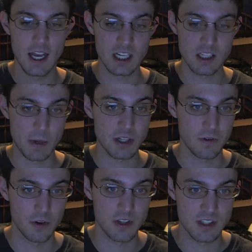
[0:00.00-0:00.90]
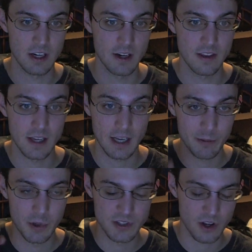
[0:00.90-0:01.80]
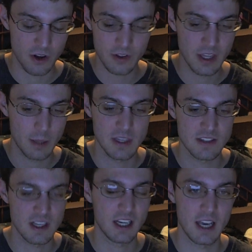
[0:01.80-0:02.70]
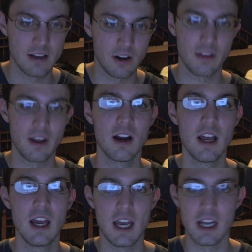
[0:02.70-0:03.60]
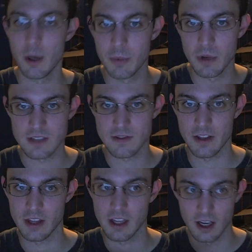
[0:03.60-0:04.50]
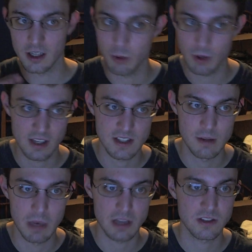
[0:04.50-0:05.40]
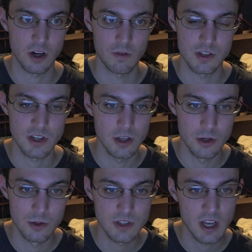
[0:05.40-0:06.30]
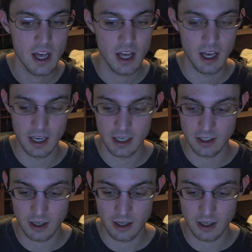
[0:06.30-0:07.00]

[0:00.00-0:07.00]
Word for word: And especially for the Siri thing, I'll post all the updates that I can on there and help you guys find the quickest and best servers to use. And